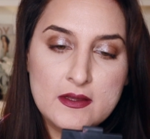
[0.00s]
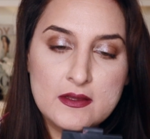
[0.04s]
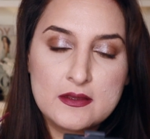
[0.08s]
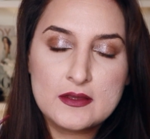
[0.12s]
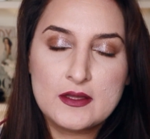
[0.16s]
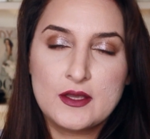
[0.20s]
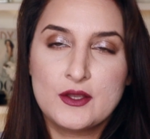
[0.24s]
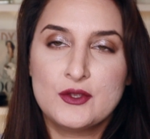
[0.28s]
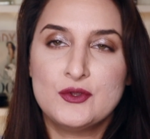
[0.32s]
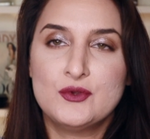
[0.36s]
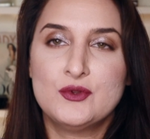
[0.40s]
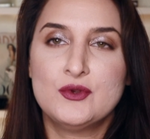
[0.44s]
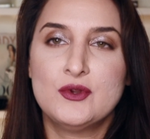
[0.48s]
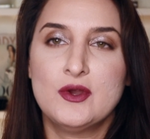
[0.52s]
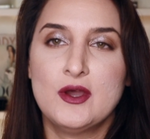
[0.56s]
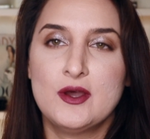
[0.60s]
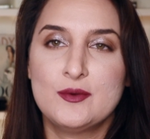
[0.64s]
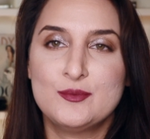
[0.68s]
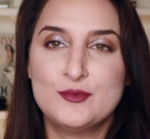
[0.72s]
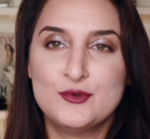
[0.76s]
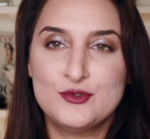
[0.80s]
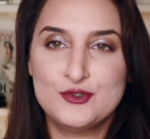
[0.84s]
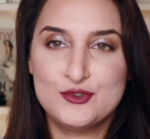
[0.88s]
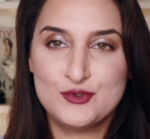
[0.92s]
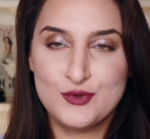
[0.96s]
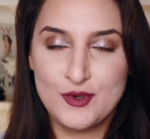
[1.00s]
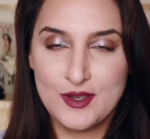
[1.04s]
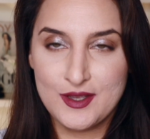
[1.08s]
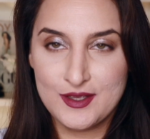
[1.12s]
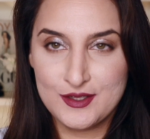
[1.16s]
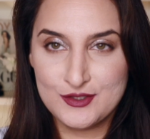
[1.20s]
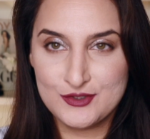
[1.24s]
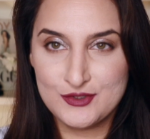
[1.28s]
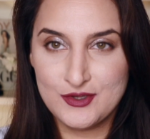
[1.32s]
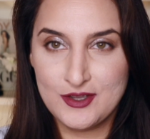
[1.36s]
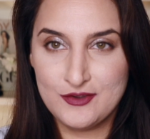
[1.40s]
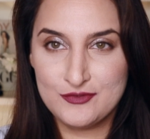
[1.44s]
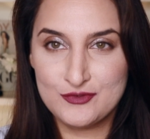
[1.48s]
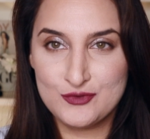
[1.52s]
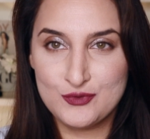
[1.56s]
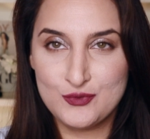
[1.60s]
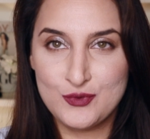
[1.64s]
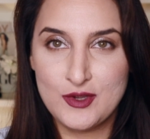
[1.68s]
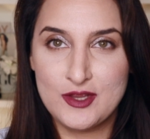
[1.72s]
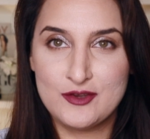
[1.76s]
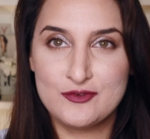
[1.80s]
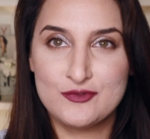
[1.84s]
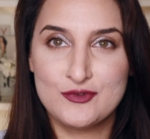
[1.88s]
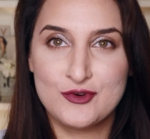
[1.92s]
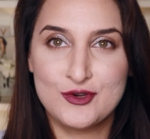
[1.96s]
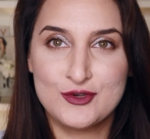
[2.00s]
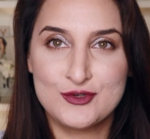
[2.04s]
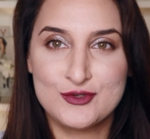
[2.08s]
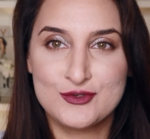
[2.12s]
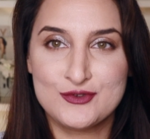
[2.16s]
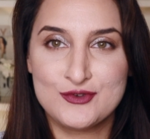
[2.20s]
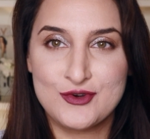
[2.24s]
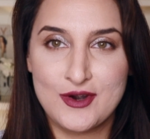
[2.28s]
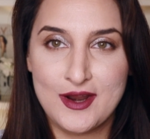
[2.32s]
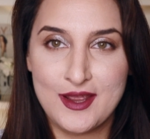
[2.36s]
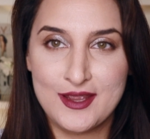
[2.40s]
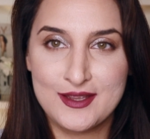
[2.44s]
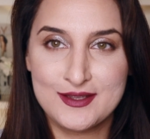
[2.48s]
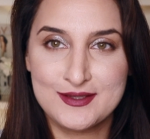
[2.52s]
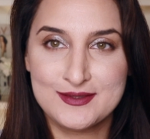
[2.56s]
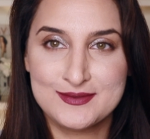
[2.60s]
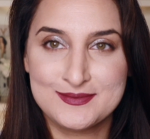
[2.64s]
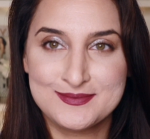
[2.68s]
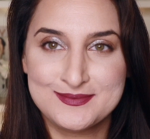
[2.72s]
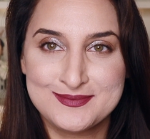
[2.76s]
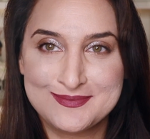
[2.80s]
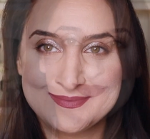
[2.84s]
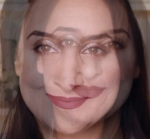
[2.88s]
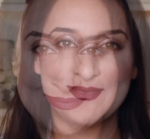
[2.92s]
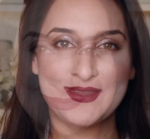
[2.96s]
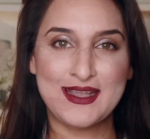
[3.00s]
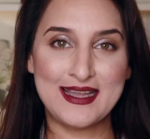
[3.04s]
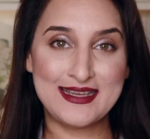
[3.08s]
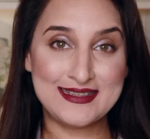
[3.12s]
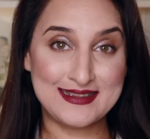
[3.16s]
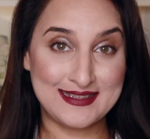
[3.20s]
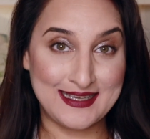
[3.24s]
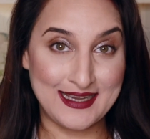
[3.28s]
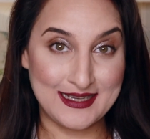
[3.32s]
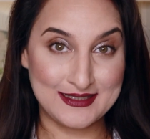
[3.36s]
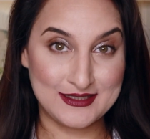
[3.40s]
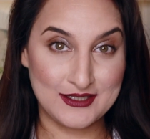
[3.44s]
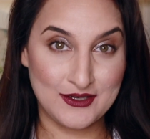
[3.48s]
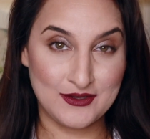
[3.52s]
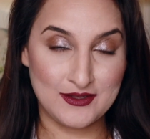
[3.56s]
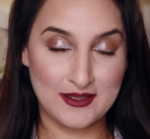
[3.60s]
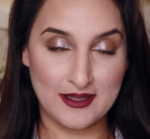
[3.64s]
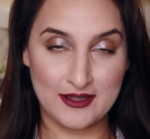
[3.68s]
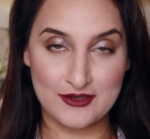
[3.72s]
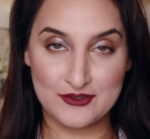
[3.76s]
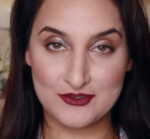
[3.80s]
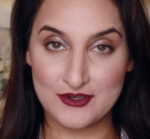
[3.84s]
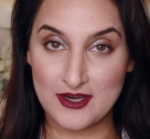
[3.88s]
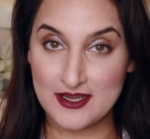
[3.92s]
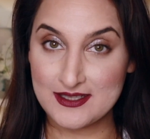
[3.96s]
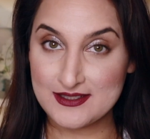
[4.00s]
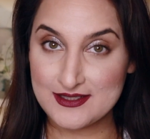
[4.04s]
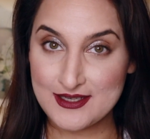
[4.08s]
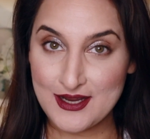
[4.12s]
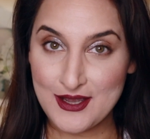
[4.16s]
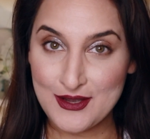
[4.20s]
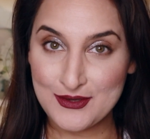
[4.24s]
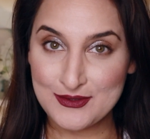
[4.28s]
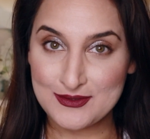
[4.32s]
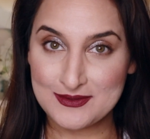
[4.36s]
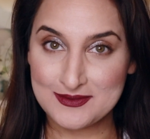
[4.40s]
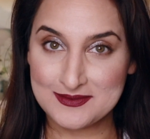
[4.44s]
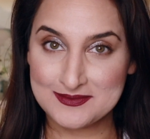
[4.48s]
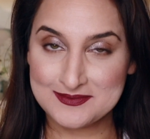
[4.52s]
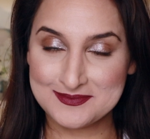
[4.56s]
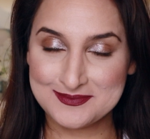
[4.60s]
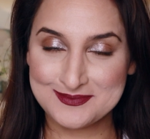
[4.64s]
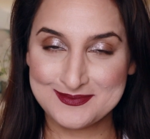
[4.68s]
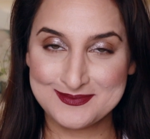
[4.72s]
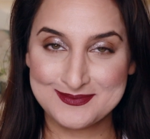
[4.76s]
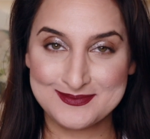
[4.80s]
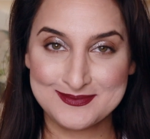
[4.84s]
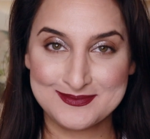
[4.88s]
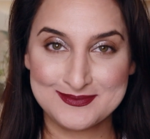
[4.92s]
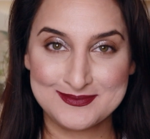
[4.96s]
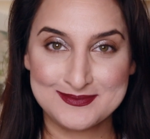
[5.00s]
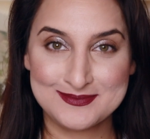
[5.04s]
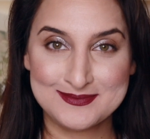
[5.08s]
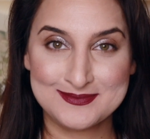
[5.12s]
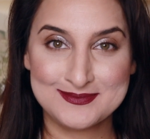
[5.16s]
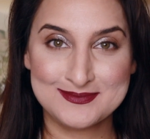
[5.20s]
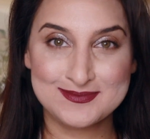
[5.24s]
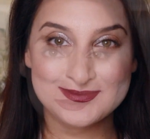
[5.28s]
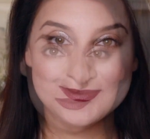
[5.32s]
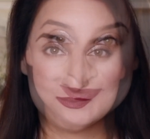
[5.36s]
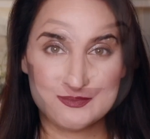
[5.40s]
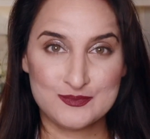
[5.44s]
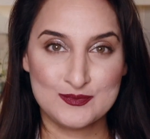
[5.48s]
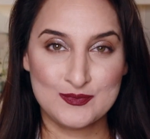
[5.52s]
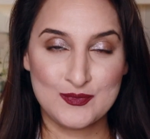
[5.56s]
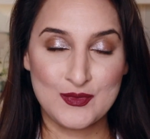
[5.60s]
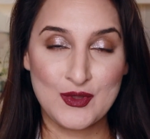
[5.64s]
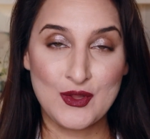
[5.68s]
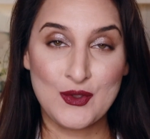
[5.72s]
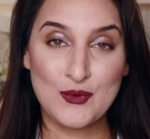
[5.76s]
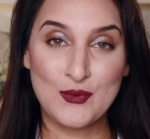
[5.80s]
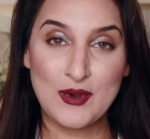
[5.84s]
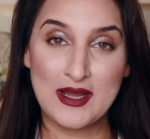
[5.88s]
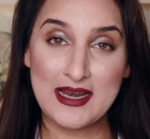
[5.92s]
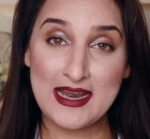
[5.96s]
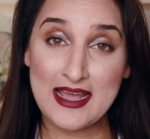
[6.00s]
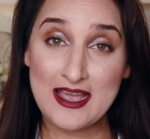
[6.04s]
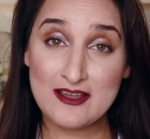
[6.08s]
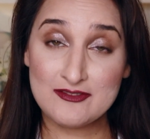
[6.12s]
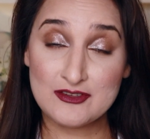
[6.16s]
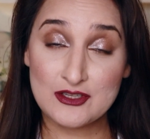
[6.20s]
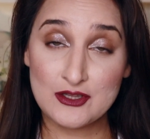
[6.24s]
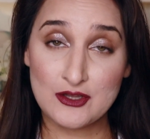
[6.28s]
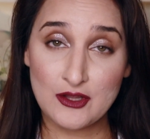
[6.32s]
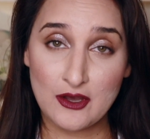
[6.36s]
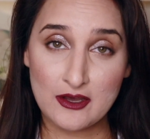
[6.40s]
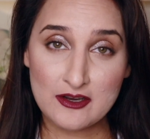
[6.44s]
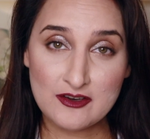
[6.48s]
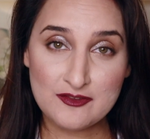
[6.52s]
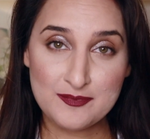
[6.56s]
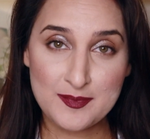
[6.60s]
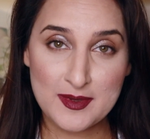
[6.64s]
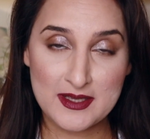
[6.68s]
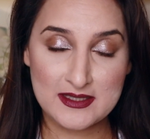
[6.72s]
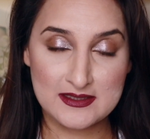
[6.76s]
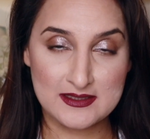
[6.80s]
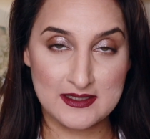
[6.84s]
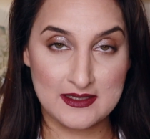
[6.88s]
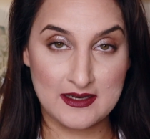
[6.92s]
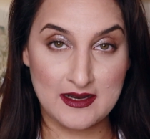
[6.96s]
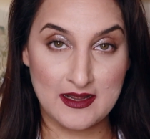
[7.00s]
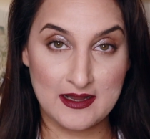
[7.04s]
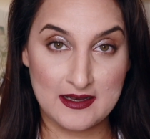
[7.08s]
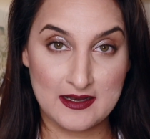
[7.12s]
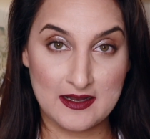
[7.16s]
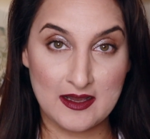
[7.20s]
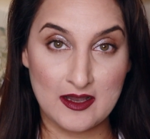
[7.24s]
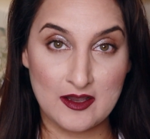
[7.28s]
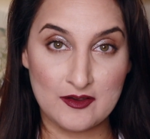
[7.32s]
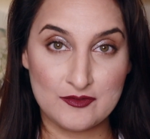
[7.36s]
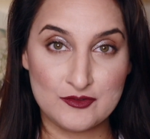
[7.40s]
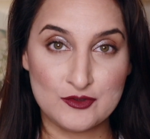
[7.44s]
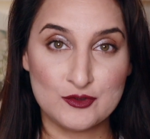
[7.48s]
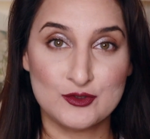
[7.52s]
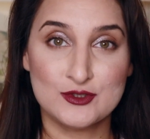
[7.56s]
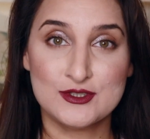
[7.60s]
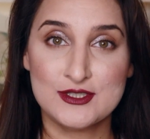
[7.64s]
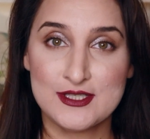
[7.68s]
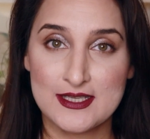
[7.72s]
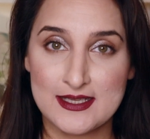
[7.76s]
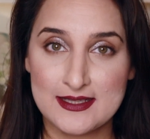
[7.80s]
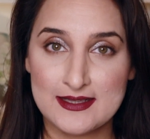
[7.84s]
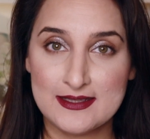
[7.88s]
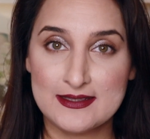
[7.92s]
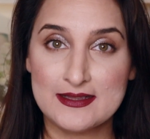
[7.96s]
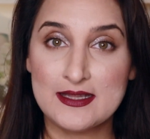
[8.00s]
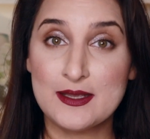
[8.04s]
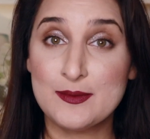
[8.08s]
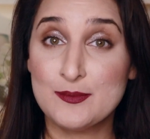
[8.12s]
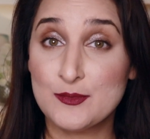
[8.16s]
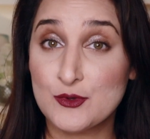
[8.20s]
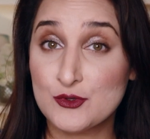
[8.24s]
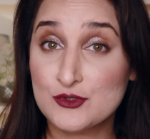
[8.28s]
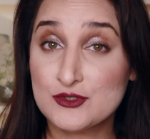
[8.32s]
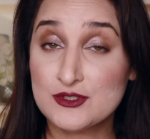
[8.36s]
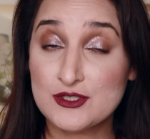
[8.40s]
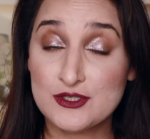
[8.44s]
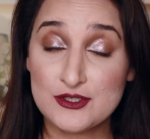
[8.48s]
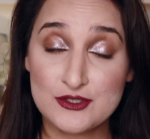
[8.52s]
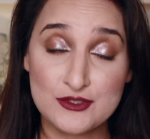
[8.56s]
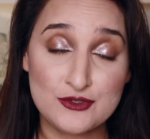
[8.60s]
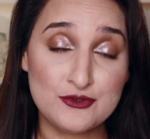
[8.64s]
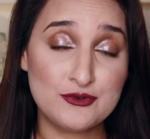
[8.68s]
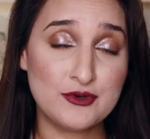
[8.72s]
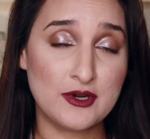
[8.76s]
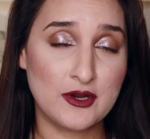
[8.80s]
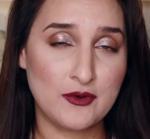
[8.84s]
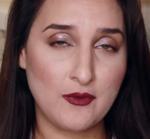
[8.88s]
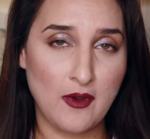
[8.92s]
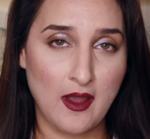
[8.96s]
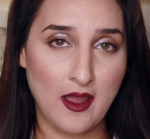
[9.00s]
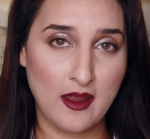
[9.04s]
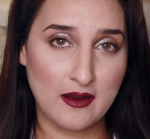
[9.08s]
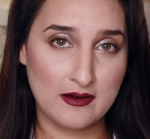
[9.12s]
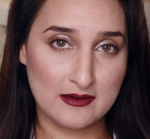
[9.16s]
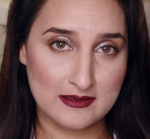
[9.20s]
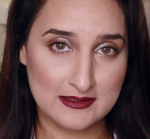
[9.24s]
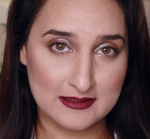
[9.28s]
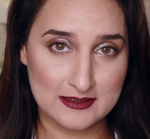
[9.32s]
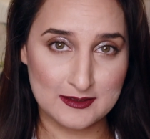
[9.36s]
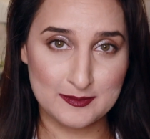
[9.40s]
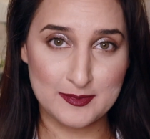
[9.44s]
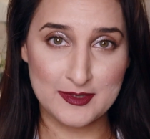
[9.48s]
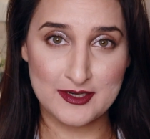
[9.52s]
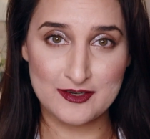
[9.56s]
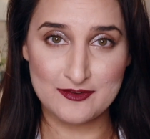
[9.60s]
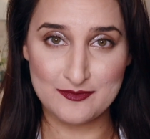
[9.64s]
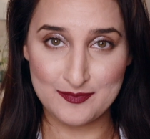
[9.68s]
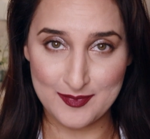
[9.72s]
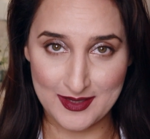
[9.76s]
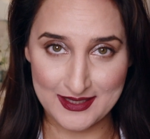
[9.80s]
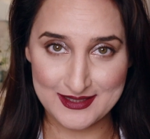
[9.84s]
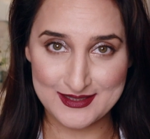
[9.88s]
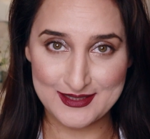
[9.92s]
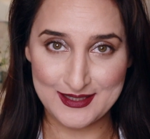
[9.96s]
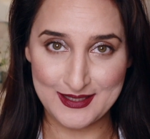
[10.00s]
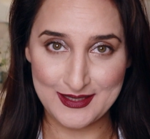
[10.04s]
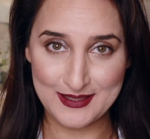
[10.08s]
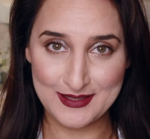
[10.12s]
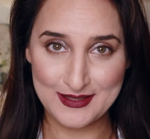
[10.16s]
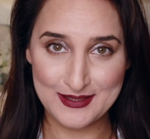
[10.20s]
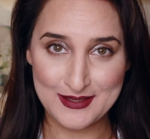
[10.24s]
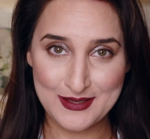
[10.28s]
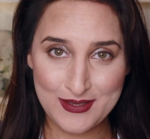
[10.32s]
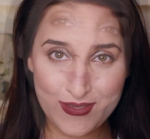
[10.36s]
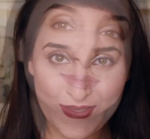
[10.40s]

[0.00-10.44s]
Now you know how Bourjois is, you have to wait for it to dry. And that's how that dries down. While I have a lot of pinks that I love, you'll see that they mostly do require a little bit of mixing.